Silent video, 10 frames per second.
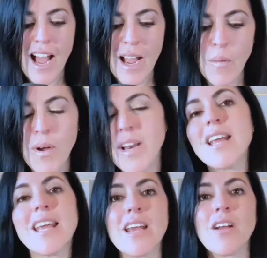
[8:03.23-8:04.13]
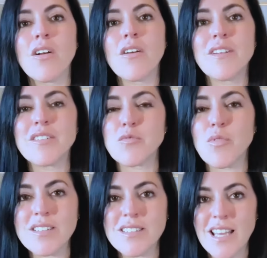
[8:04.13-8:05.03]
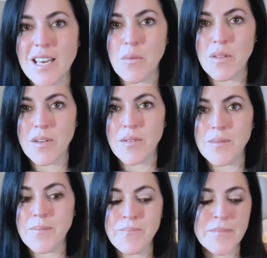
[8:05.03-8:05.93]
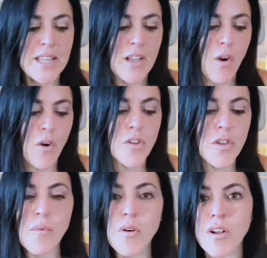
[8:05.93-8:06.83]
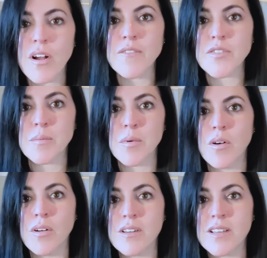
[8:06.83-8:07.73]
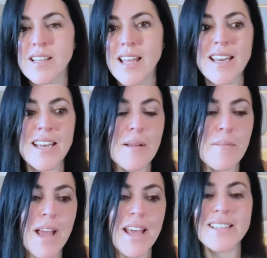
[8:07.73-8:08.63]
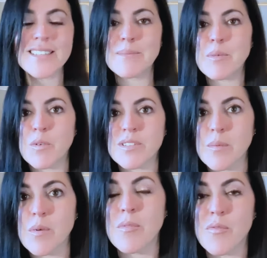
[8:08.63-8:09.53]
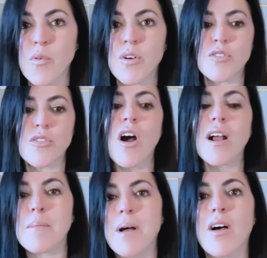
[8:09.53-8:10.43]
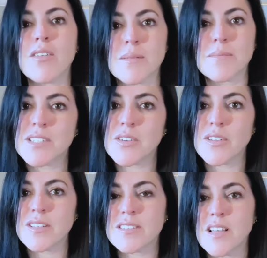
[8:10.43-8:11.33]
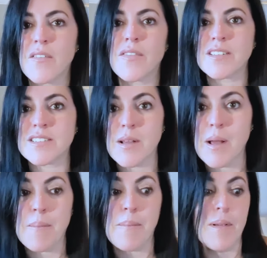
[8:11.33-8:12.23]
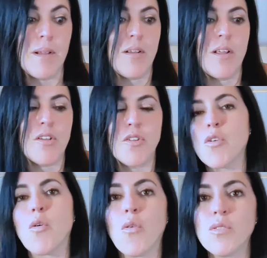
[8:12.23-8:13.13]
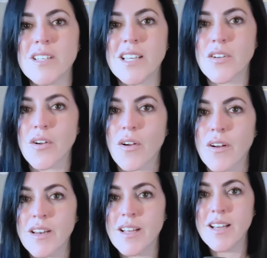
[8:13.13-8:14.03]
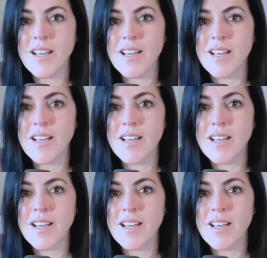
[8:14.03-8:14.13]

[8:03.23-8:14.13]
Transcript: I want to hear if this is resonating with you. Are you more comfortable getting in bed and sleeping with someone before you talk about some serious stuff that's, you know, you're holding in your heart?